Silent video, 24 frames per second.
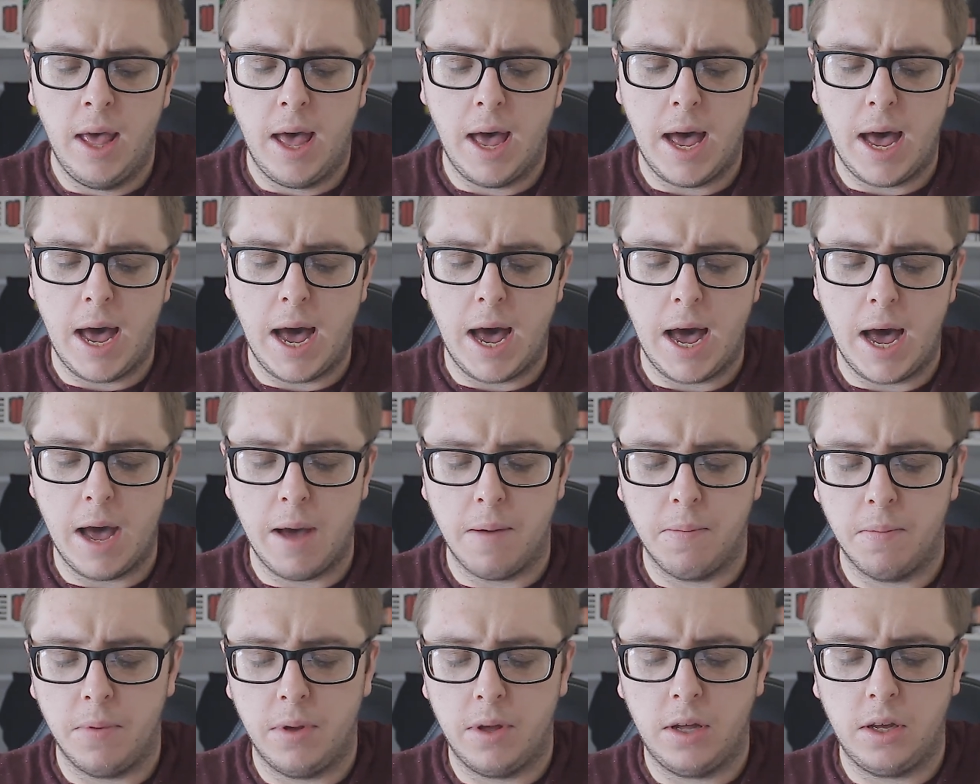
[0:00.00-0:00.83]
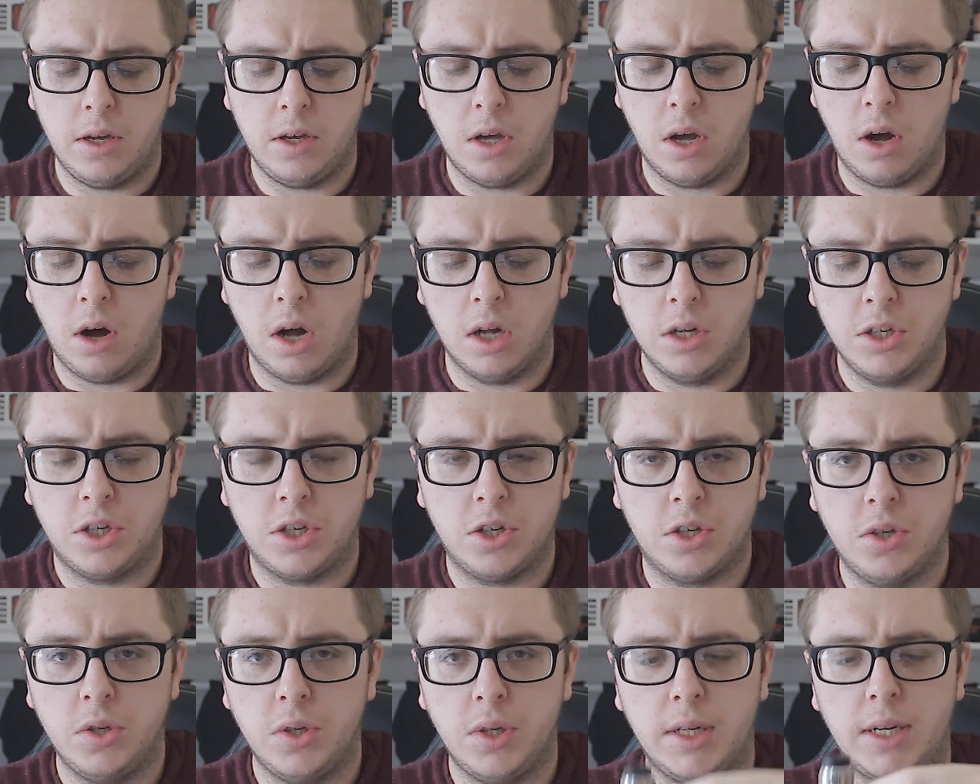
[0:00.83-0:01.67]

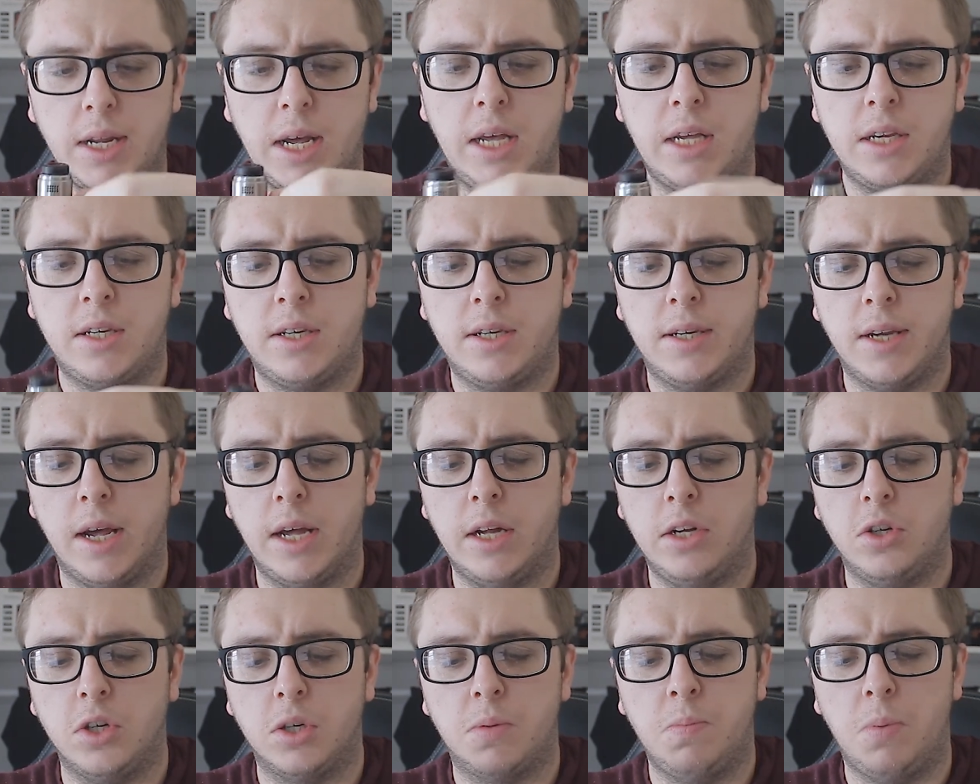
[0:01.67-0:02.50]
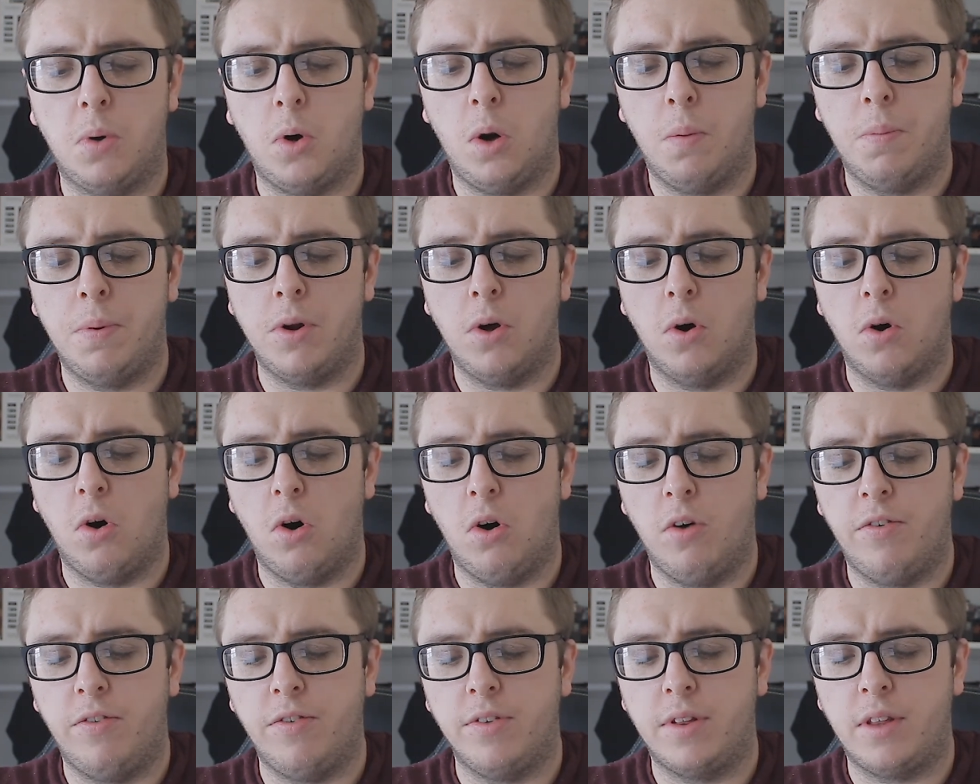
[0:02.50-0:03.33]
Unscrewing this and just popping it
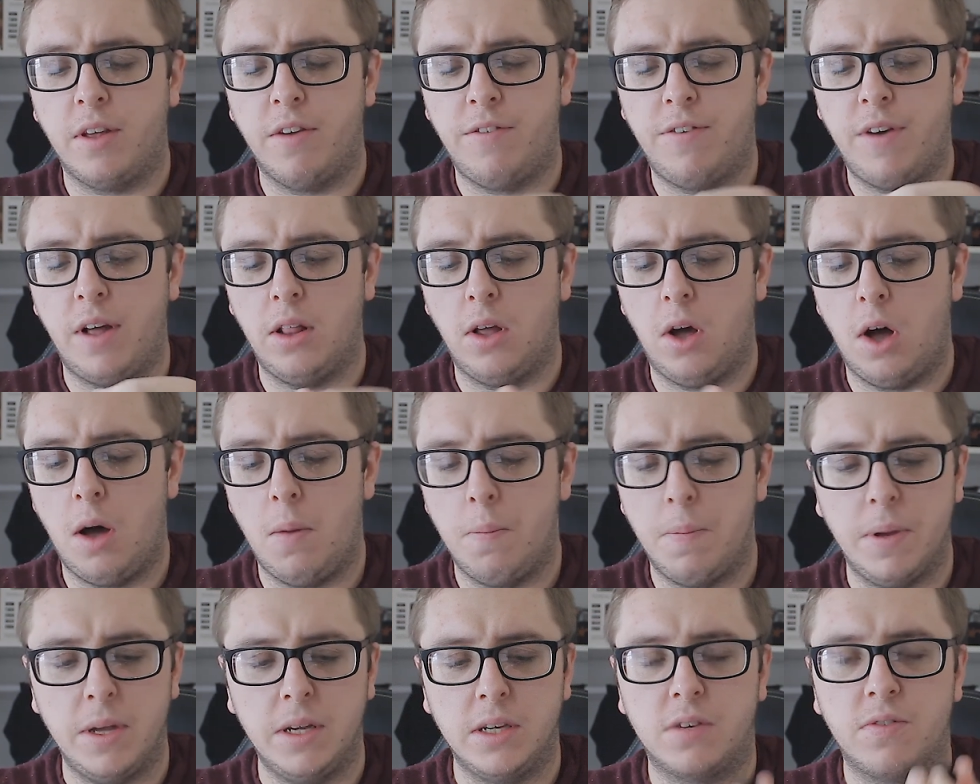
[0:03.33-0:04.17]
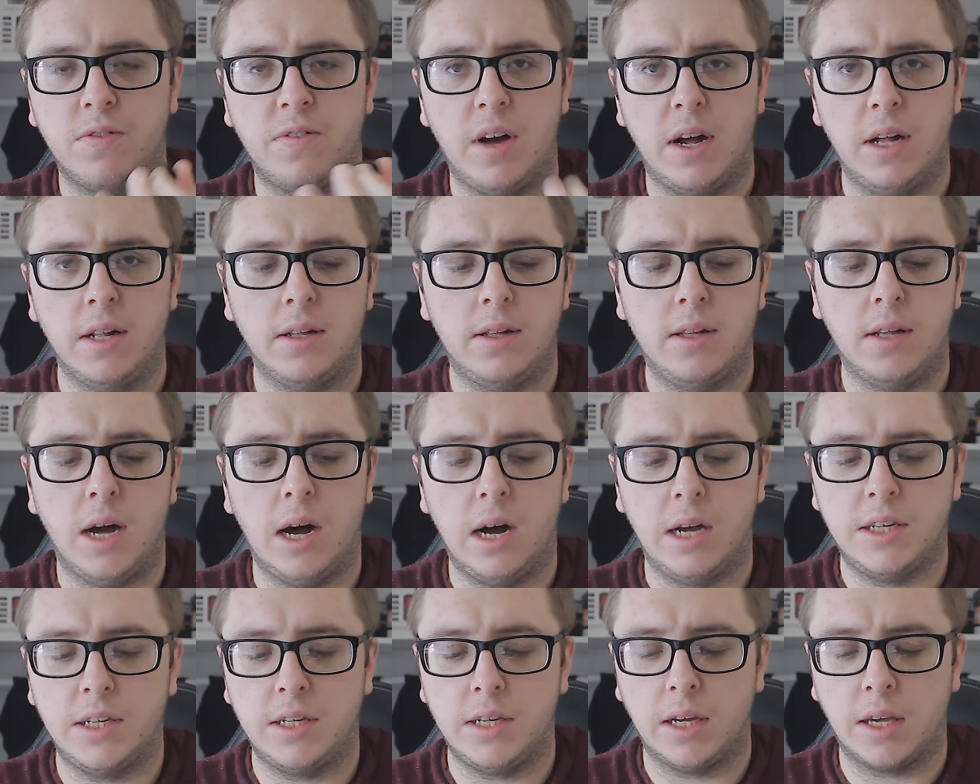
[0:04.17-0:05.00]
off to fill it up is
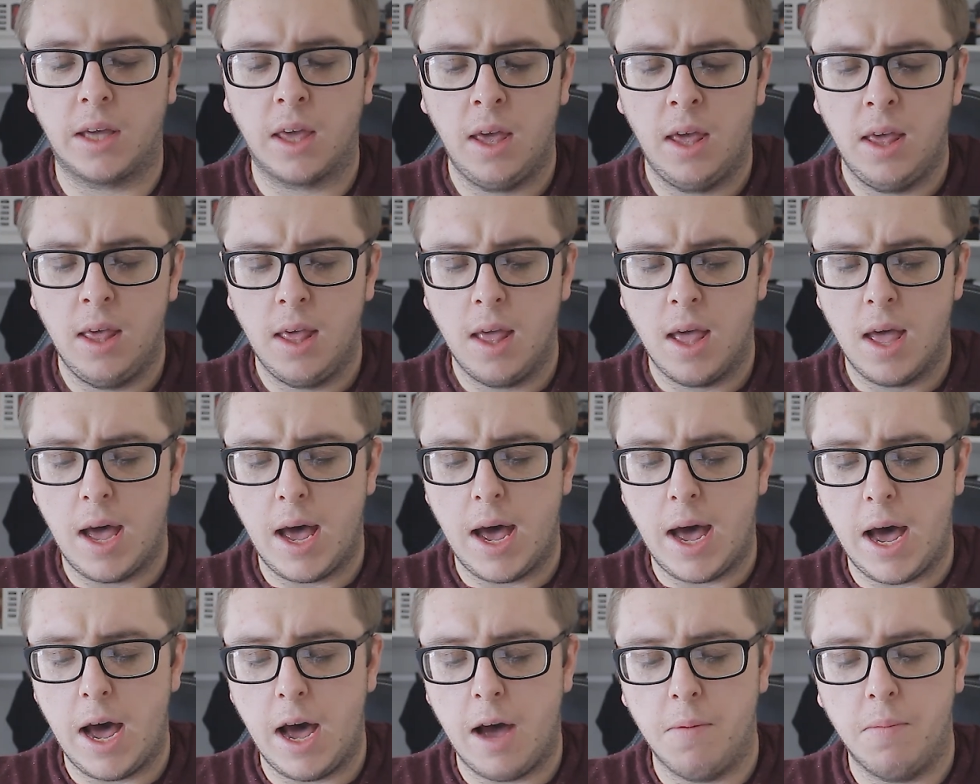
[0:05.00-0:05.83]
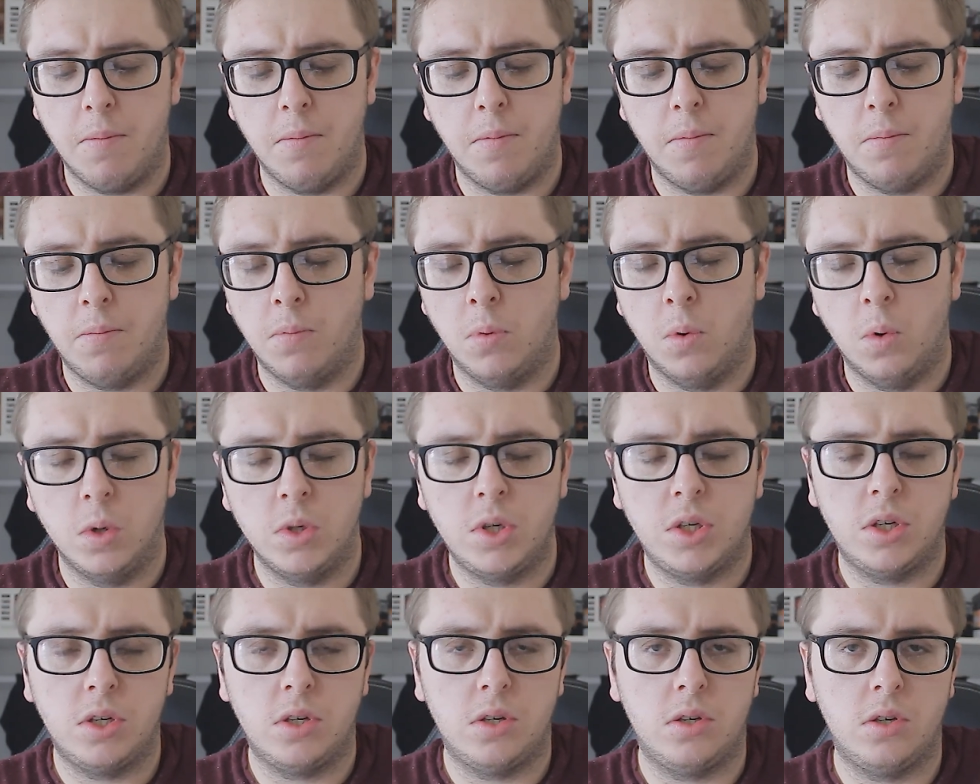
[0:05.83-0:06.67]
fantastic.
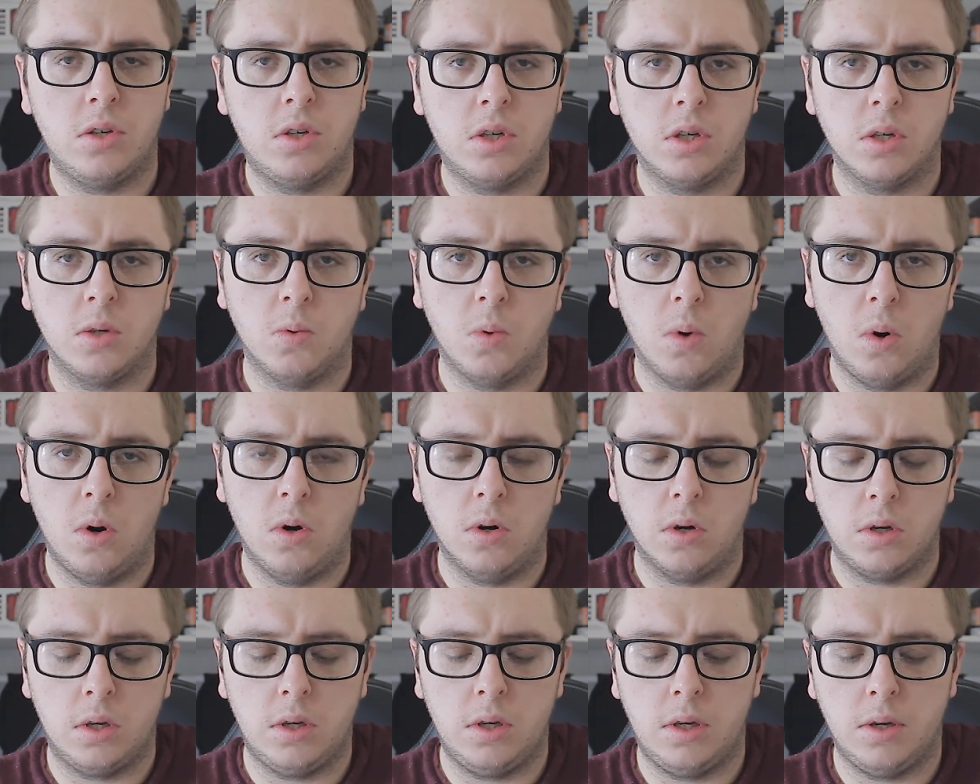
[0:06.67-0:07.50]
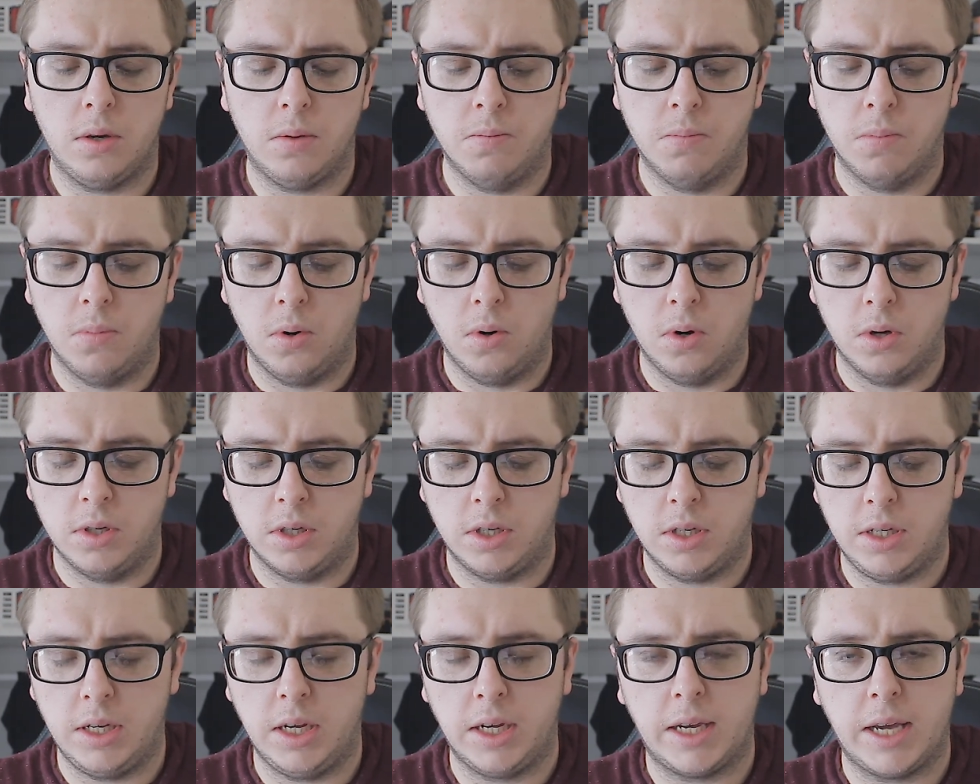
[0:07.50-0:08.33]
Most squonk mods
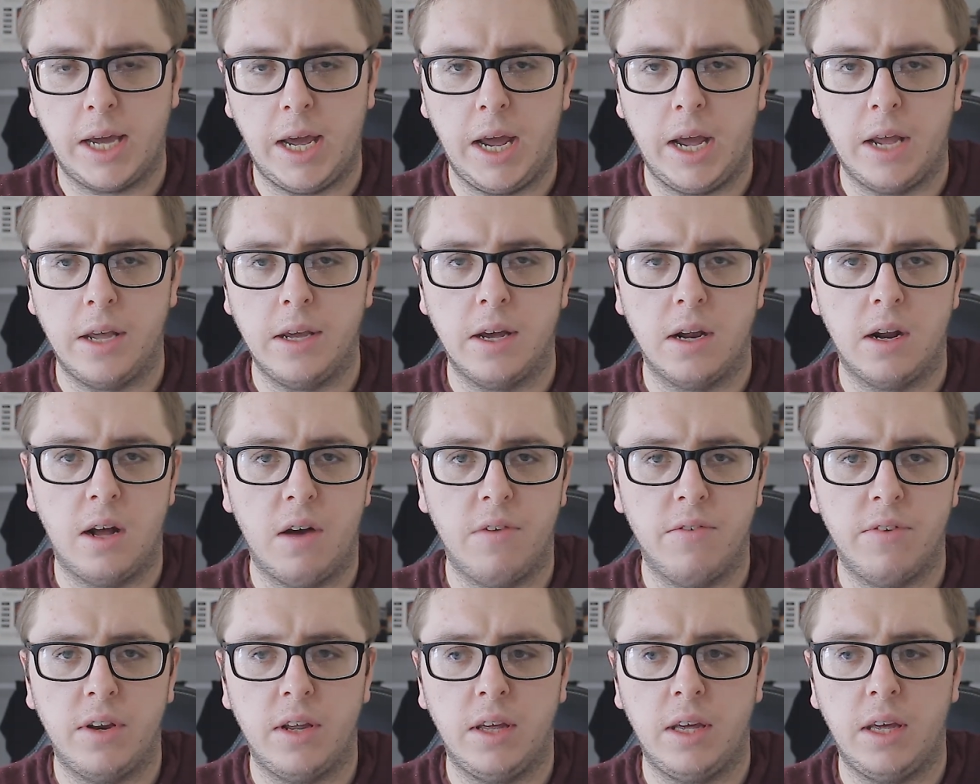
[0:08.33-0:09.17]
that you get, you're having